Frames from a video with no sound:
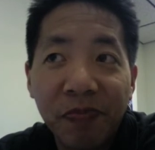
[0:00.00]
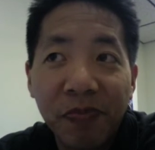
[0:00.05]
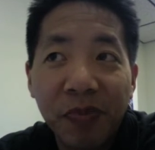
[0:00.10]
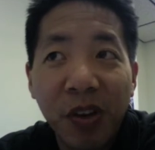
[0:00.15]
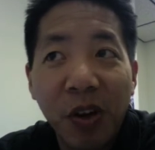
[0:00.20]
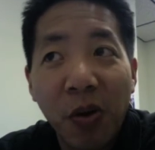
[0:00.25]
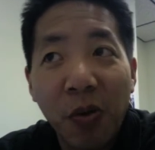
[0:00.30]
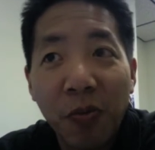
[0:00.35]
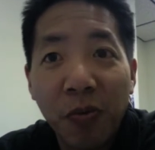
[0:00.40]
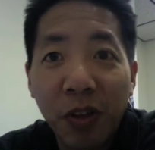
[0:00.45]

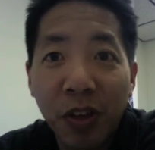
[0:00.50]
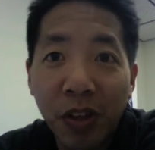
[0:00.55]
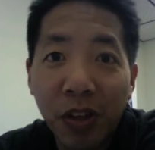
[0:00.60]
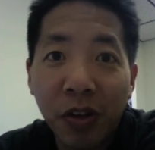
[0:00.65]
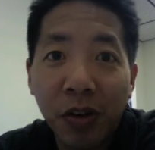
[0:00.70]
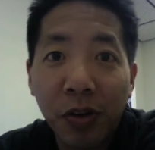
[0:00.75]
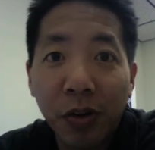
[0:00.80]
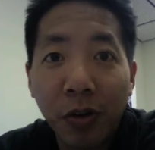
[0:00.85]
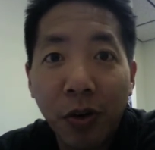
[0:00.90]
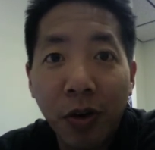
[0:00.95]
Hopefully,
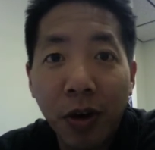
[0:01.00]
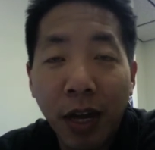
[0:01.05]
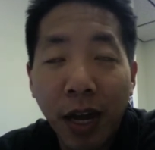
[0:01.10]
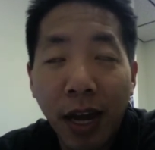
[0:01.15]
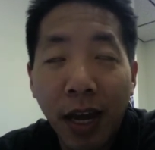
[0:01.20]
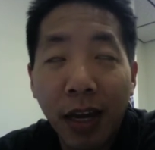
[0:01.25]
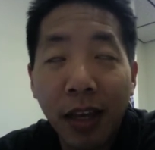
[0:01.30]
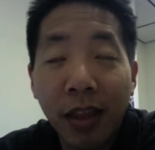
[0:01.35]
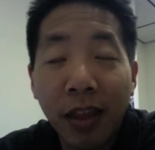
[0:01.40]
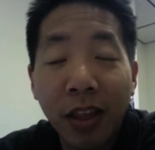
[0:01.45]
they'll do
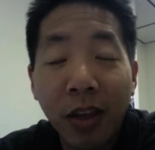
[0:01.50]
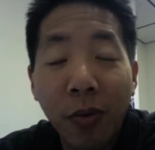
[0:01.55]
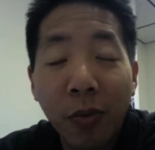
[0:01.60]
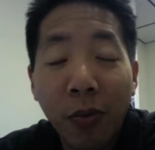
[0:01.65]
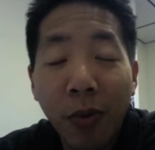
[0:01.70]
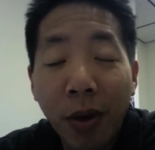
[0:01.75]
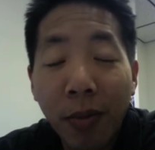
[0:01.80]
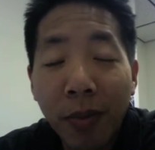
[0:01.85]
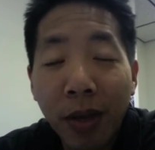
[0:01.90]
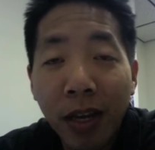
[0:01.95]
okay. The
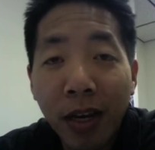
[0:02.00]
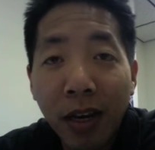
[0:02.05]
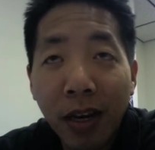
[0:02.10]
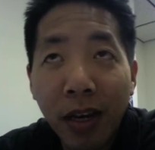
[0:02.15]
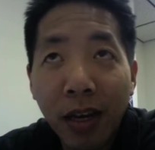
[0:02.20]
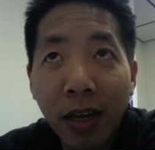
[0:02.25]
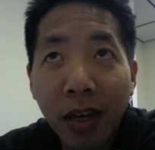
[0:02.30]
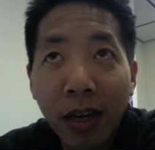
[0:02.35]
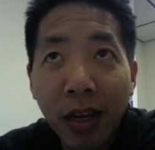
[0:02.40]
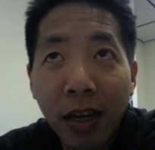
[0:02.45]
women,
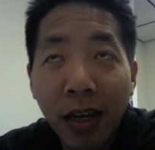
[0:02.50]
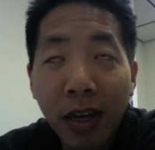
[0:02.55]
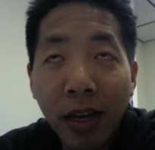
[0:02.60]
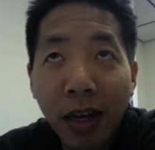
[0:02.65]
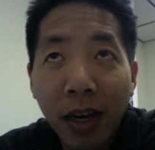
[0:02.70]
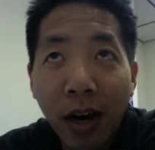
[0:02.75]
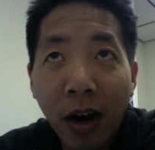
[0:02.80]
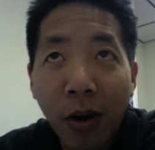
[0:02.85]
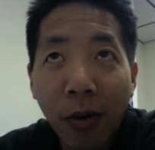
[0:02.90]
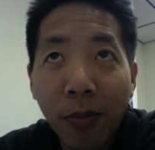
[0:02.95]

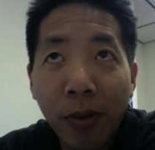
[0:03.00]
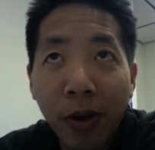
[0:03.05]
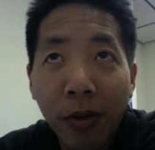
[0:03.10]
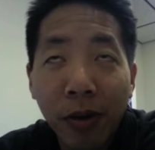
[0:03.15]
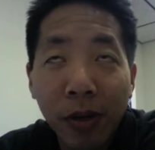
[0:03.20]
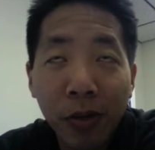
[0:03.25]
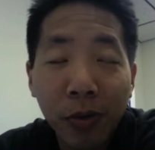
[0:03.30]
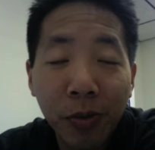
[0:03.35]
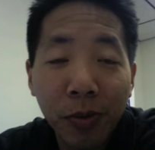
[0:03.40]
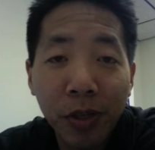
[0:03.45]
our Big
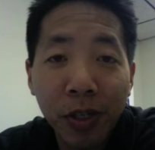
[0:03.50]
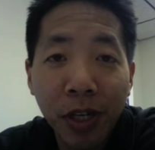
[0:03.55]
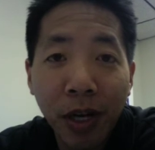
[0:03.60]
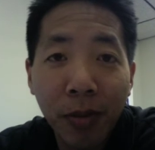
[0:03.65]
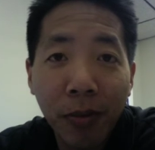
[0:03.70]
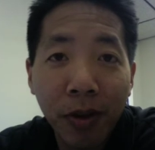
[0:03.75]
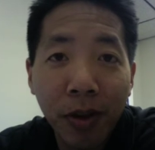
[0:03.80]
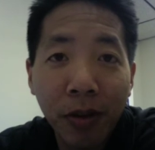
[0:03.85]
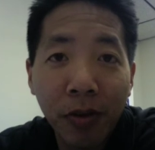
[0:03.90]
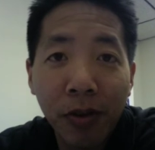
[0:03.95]
West Women's
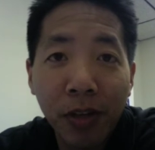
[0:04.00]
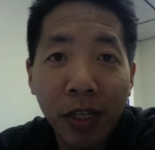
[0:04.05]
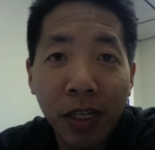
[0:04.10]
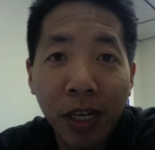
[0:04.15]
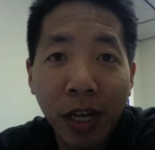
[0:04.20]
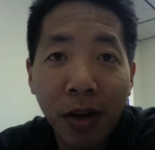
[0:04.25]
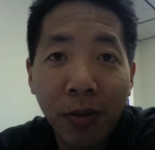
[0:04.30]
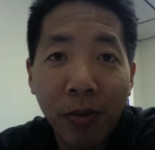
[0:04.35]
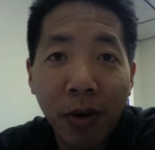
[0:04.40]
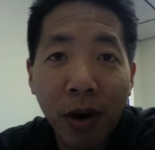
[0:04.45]
Champion, UC
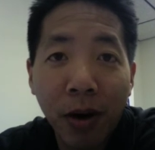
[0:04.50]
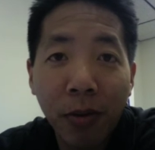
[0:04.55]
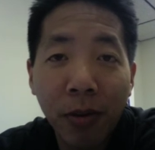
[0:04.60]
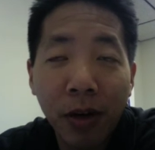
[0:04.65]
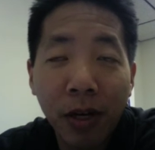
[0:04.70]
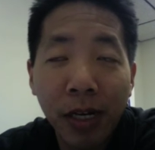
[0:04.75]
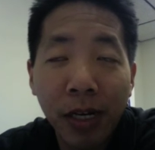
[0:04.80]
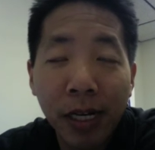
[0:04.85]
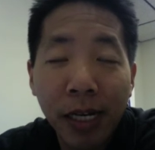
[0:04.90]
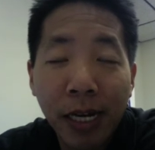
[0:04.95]
Santa
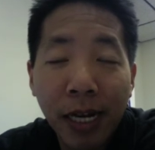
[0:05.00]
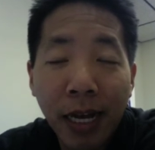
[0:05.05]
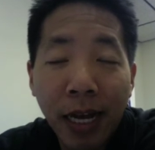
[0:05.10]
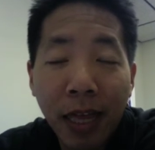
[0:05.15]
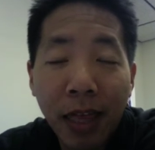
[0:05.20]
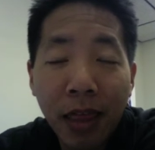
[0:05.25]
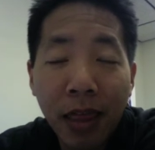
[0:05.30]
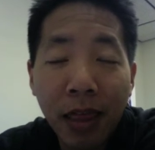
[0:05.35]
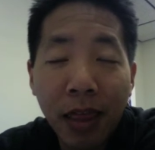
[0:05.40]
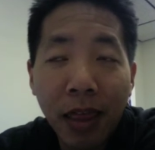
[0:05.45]
Barbara,
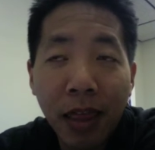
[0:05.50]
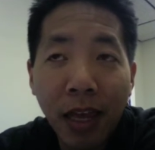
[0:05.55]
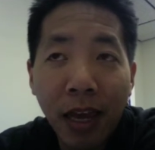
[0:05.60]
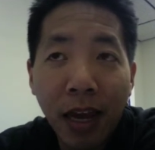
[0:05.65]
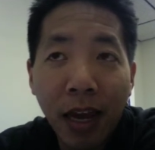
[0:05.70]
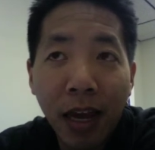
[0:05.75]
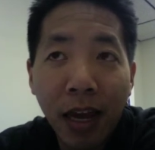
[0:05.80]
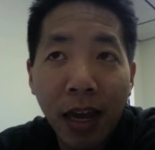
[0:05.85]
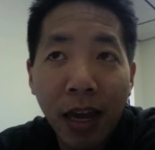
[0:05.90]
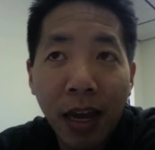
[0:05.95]

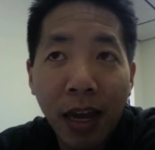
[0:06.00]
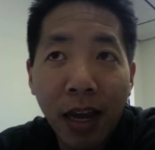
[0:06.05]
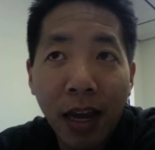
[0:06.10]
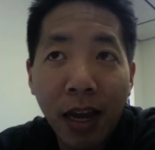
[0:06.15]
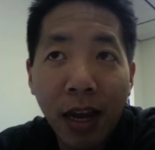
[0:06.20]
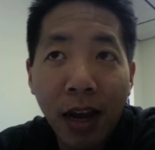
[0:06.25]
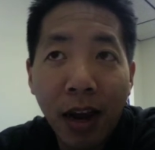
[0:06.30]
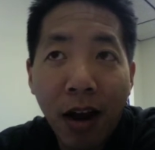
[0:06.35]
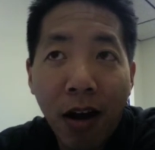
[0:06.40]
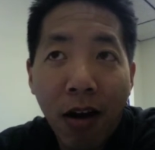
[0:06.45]

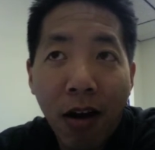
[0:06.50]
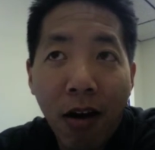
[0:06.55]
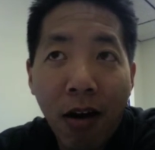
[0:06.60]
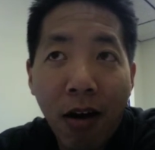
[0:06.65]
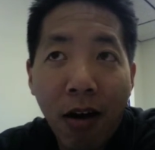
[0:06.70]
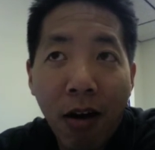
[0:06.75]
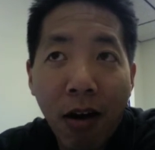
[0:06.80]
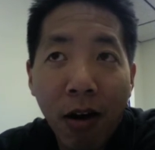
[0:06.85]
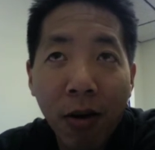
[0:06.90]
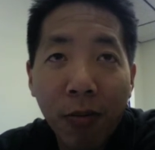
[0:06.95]
they
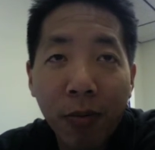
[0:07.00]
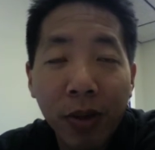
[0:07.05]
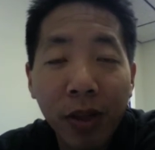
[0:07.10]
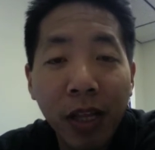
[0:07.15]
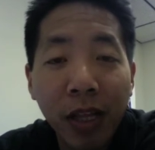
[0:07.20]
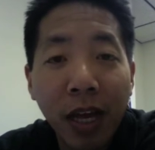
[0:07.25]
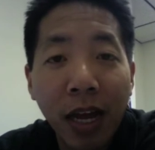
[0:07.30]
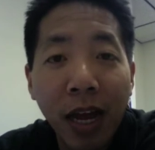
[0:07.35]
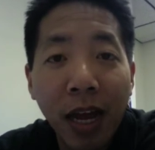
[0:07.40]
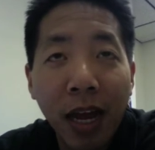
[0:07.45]
are
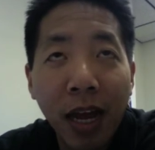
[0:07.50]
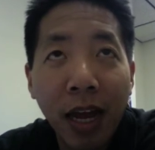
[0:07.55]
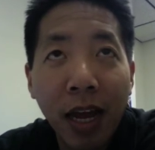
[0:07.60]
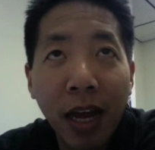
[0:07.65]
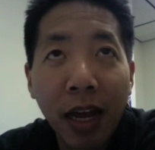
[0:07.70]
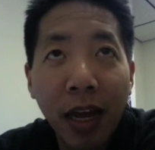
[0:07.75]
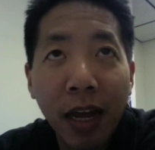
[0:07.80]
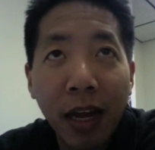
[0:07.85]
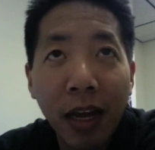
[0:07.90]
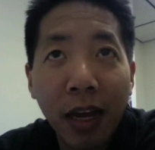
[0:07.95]

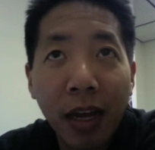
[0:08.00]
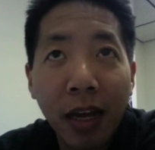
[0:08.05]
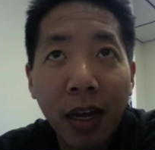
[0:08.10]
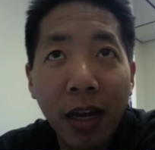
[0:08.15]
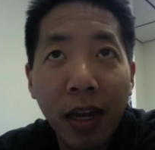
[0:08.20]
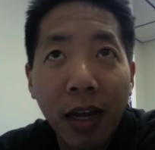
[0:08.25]
playing